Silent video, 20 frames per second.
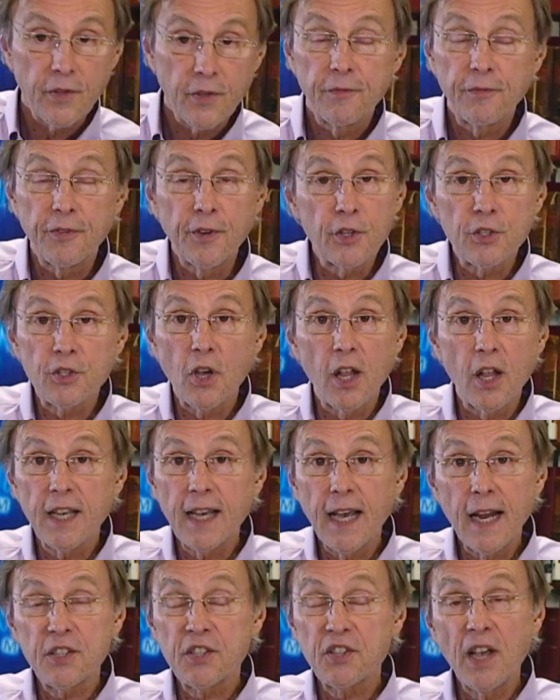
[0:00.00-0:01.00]
Fear's all we
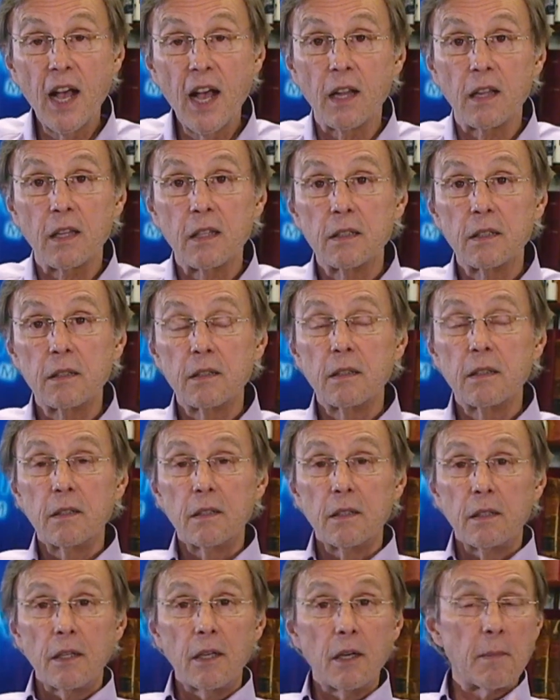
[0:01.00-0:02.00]
gotta sell.
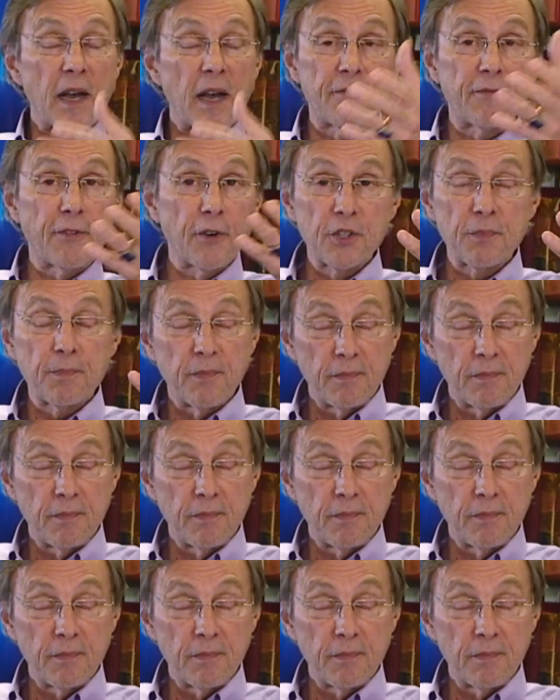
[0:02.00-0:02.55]
You know, my first,